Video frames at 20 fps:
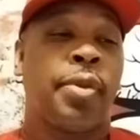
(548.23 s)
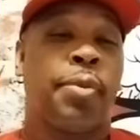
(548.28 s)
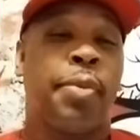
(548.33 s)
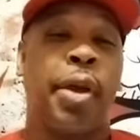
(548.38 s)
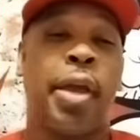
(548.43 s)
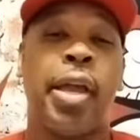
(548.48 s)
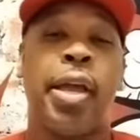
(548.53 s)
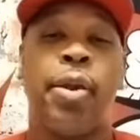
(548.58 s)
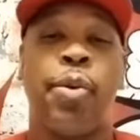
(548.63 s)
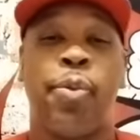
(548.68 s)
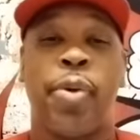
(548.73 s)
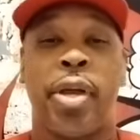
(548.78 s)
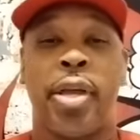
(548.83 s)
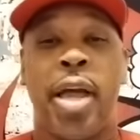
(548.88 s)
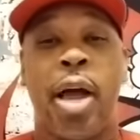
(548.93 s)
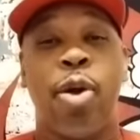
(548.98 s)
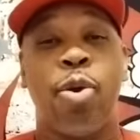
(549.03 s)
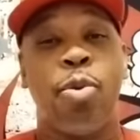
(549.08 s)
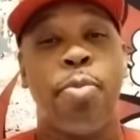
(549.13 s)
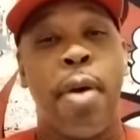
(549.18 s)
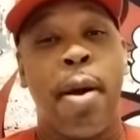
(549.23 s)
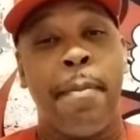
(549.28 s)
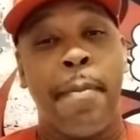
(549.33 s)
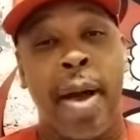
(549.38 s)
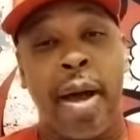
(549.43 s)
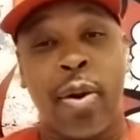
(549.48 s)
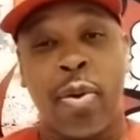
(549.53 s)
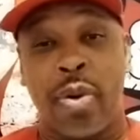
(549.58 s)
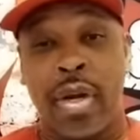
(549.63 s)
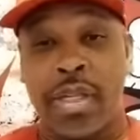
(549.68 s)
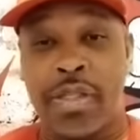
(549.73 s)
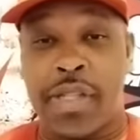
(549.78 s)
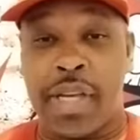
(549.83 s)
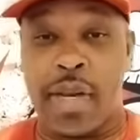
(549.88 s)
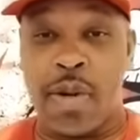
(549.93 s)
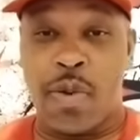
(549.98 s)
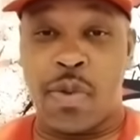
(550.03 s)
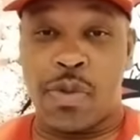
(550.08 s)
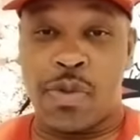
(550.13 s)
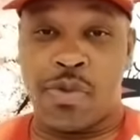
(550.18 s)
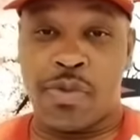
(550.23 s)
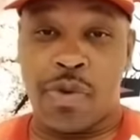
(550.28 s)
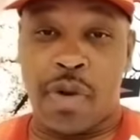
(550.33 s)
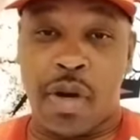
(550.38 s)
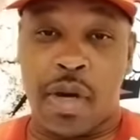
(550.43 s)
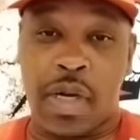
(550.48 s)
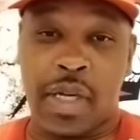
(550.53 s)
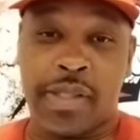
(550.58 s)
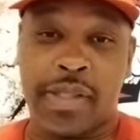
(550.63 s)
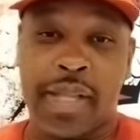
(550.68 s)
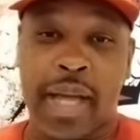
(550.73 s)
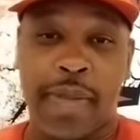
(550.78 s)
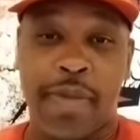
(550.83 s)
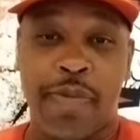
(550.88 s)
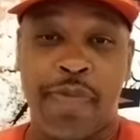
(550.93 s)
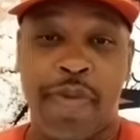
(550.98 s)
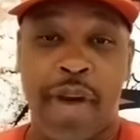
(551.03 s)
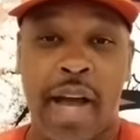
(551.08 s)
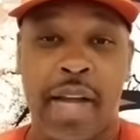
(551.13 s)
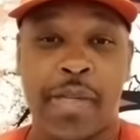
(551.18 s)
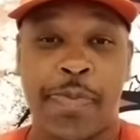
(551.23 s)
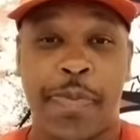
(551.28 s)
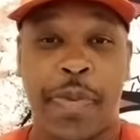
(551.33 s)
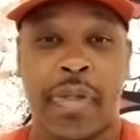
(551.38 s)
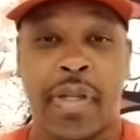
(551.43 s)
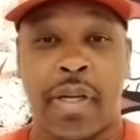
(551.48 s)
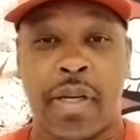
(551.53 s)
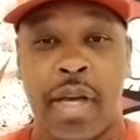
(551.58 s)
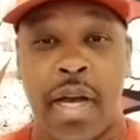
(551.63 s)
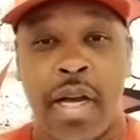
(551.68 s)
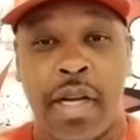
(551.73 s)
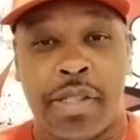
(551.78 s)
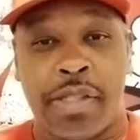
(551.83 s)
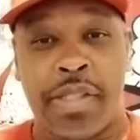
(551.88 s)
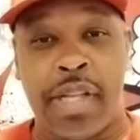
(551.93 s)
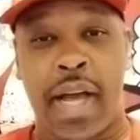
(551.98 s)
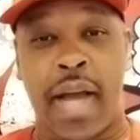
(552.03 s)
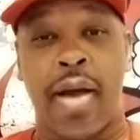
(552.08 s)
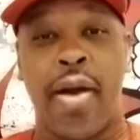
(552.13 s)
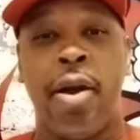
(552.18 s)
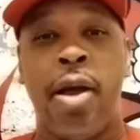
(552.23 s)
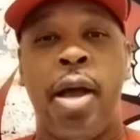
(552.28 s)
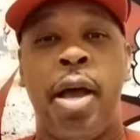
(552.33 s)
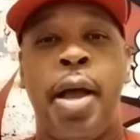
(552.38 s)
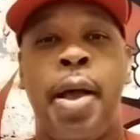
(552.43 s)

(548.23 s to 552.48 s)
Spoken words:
But anyway, y'all know my motto. Let's say no to drugs. Let's stop the violence. Put the guns down.